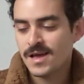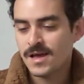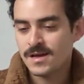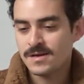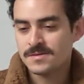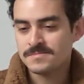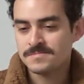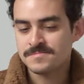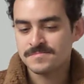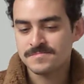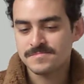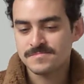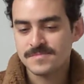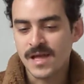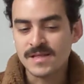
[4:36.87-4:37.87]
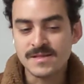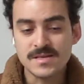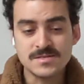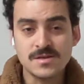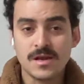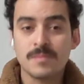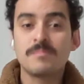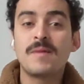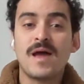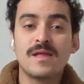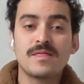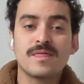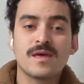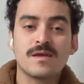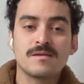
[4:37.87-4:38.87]
And this is not a
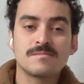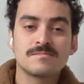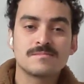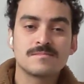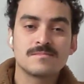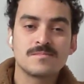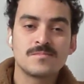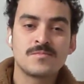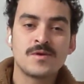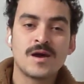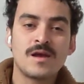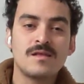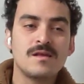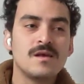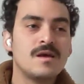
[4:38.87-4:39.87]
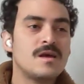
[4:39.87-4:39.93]
bad thing, right?